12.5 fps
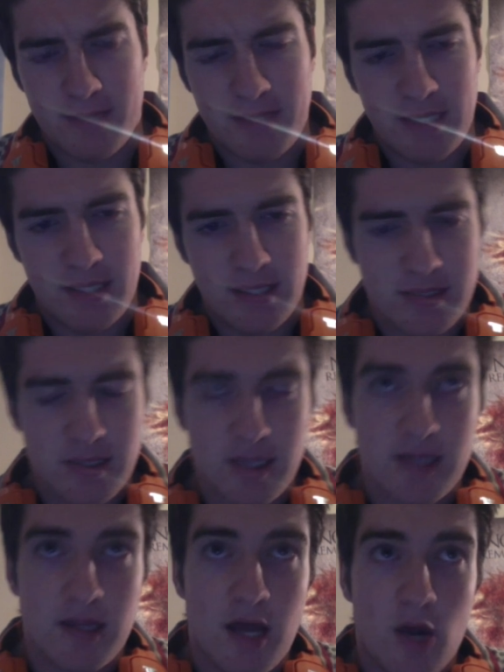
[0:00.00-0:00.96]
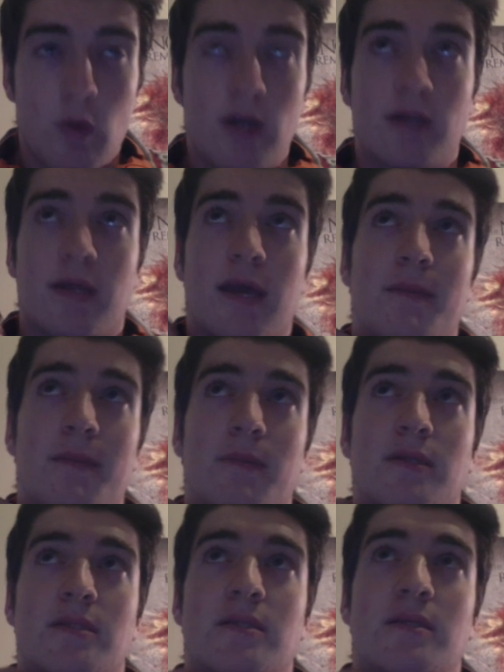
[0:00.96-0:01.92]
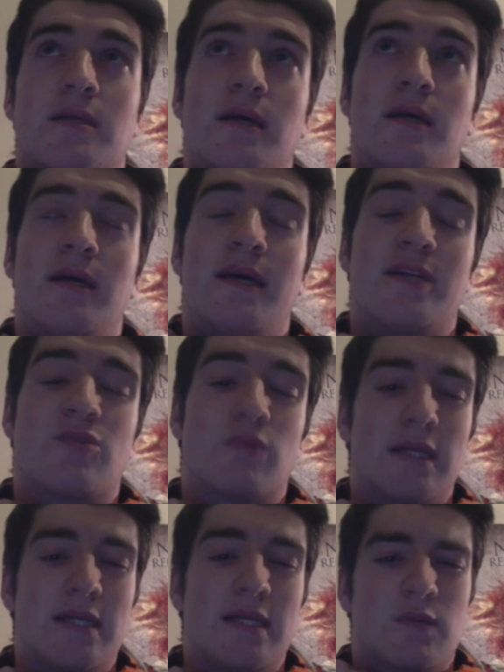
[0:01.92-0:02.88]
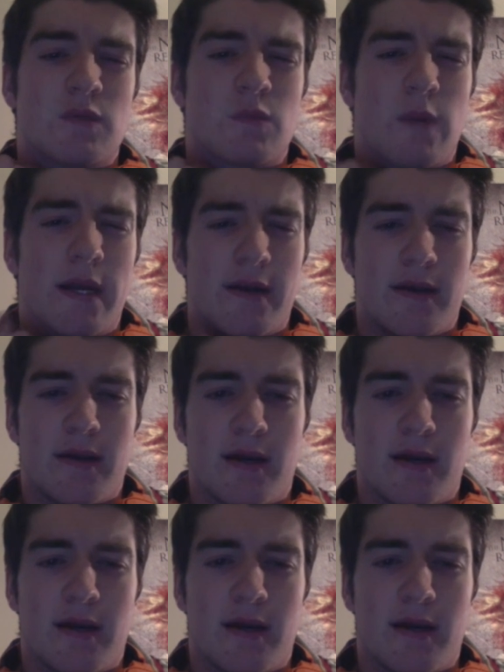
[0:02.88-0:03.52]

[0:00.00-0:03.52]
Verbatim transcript: I mean, it's it, not a weird game, but it's its release was weird.